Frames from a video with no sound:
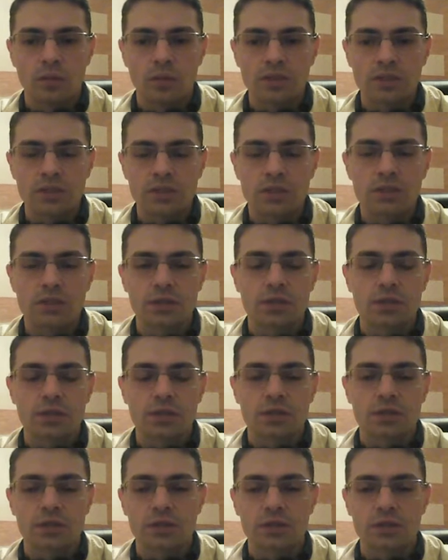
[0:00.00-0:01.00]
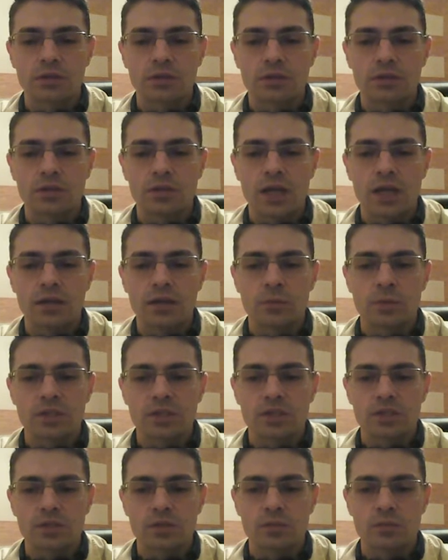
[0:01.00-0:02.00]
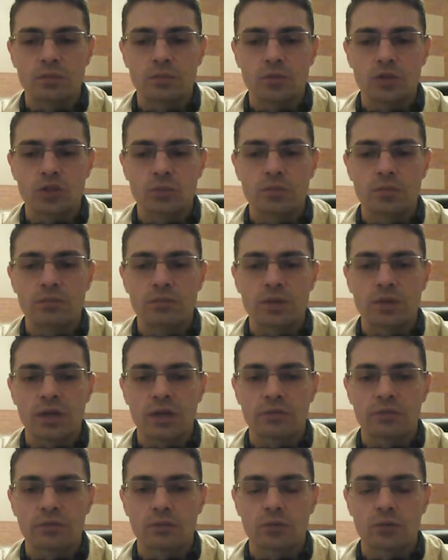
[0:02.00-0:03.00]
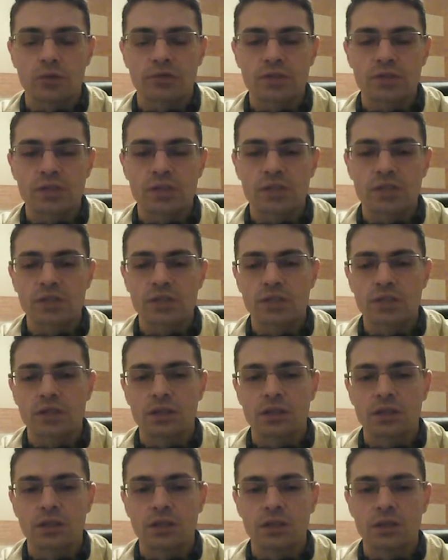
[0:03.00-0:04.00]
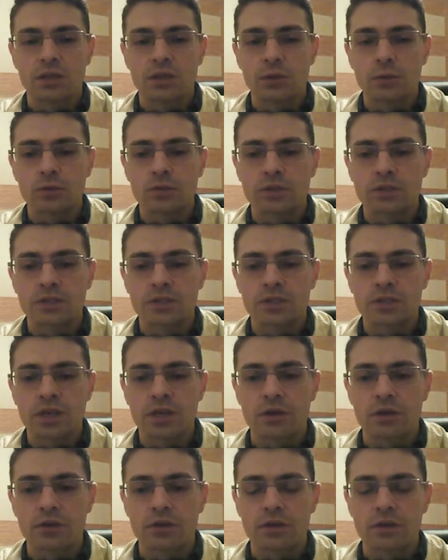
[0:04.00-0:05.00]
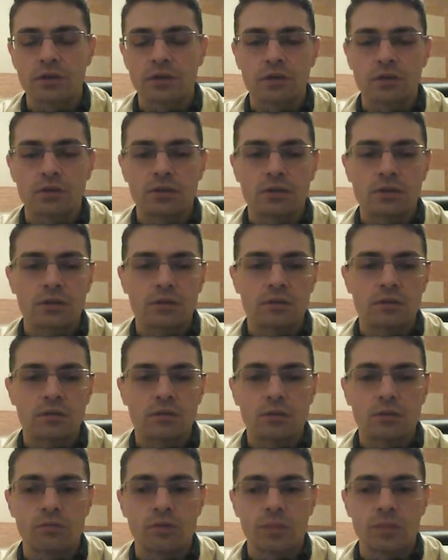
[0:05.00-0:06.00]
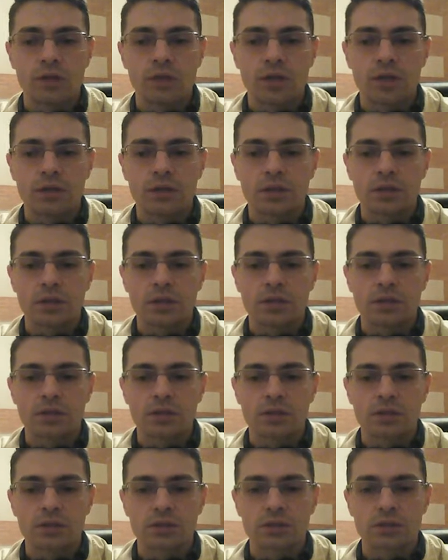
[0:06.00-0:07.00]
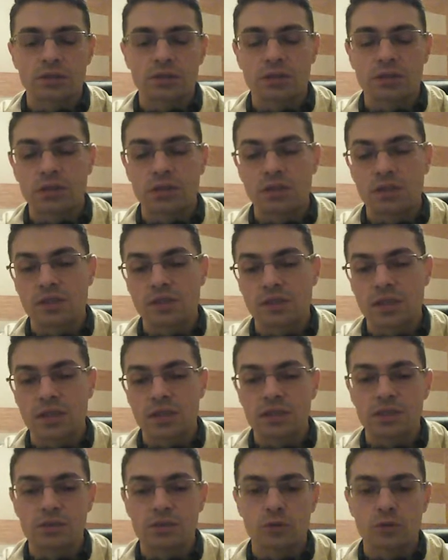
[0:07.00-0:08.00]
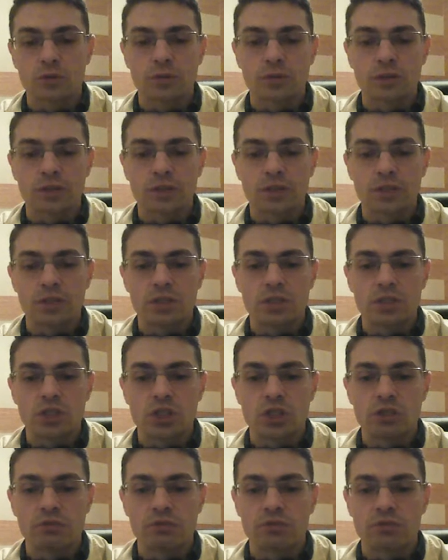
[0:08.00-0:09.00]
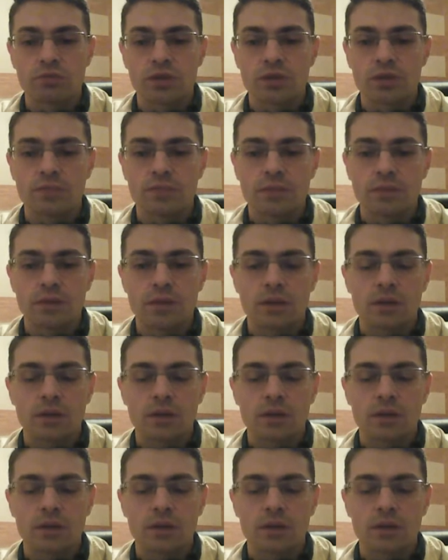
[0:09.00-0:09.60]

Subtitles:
But I think the line with bishop b5, rook f6 looked scary for Fabiano, and he decided to play g3.